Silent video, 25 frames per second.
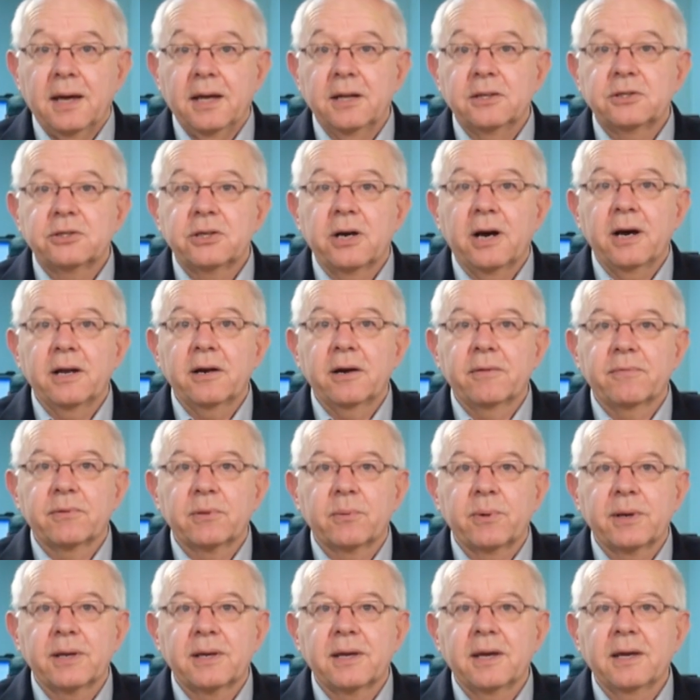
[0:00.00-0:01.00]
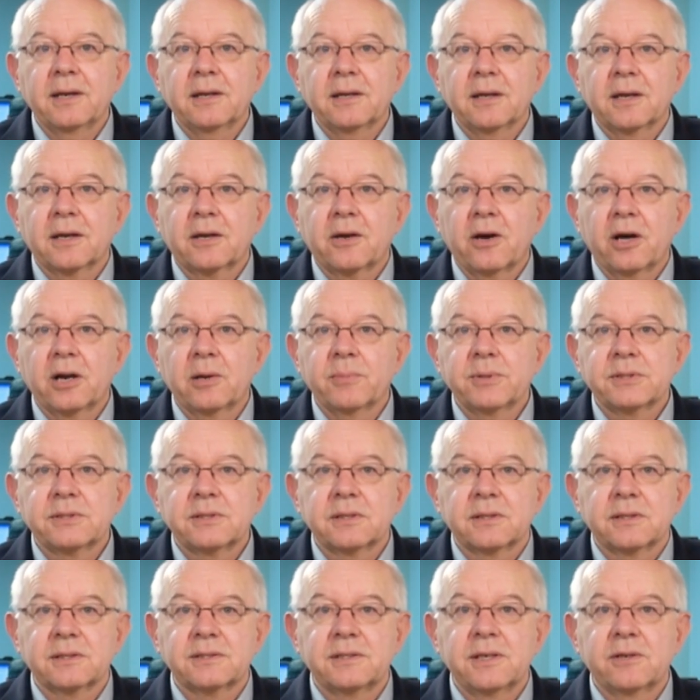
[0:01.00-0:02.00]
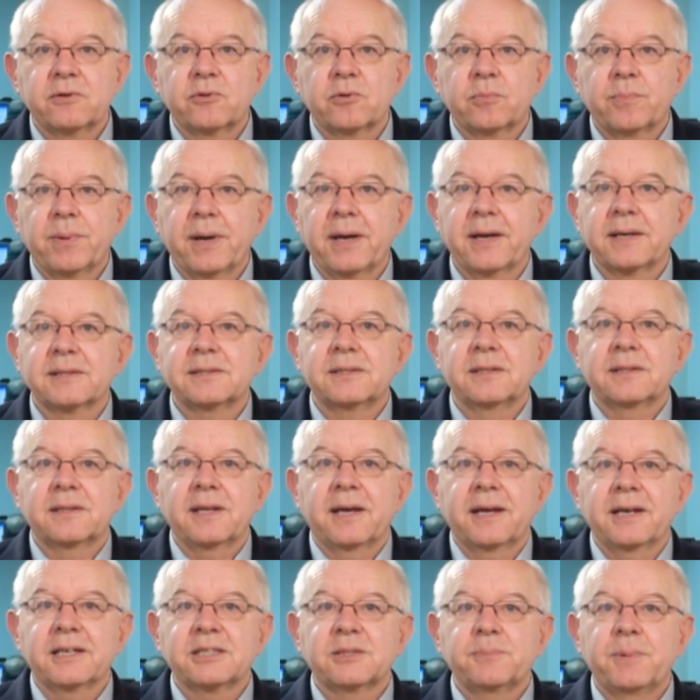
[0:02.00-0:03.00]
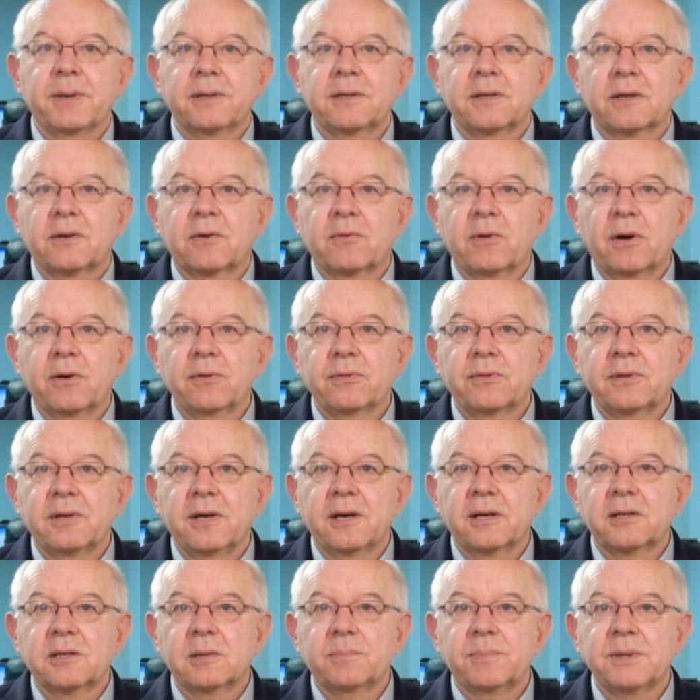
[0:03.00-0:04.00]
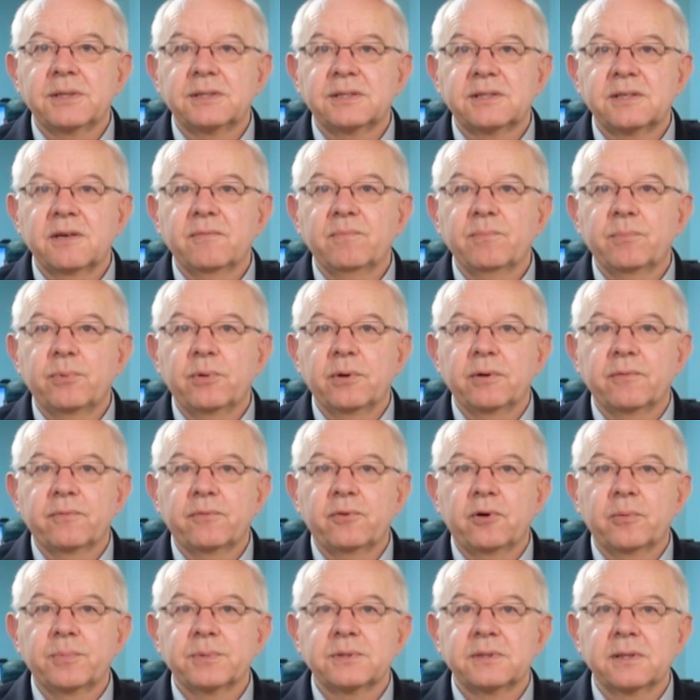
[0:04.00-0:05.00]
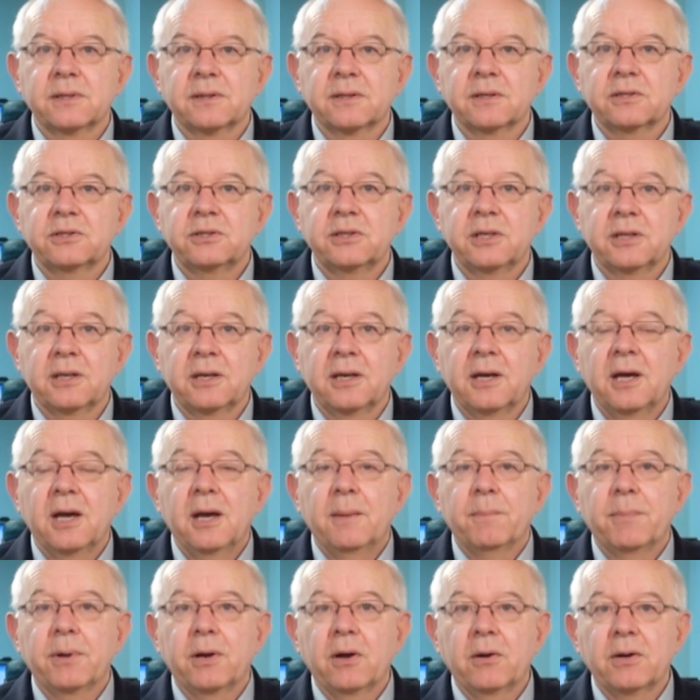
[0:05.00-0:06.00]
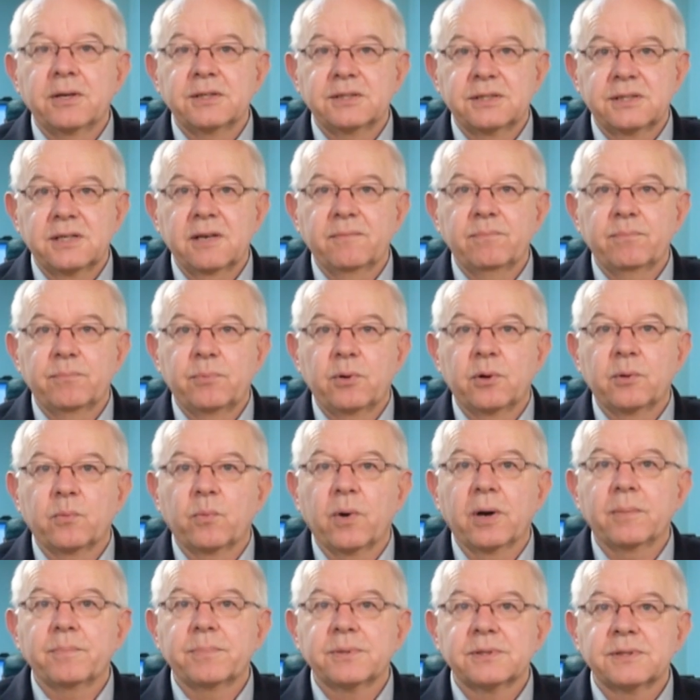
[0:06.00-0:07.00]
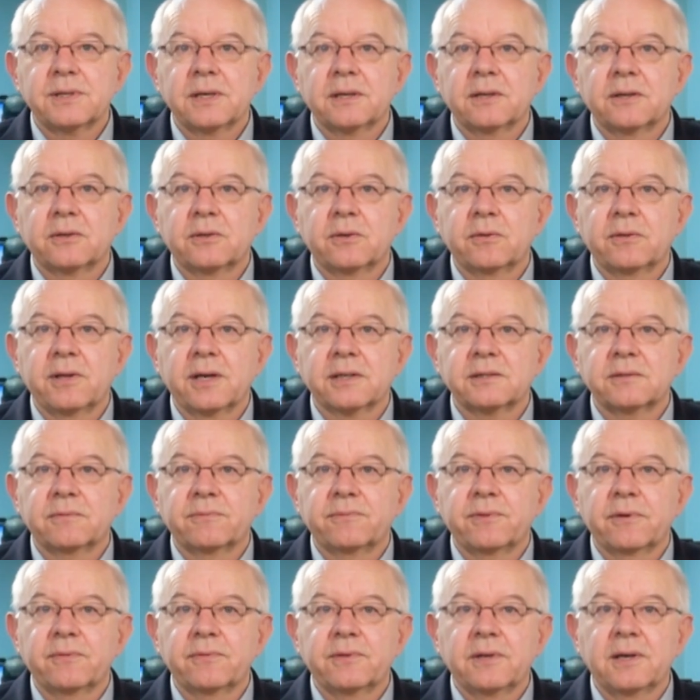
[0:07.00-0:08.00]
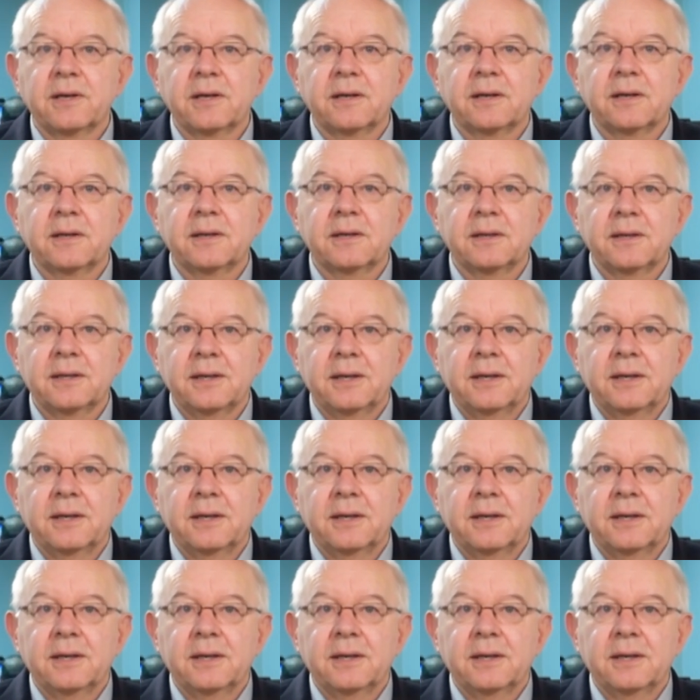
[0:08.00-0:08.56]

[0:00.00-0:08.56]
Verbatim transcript: In China over the weekend, economists at the central bank said they expected growth there to be 7.4% this year, but only 7.1% in 2015.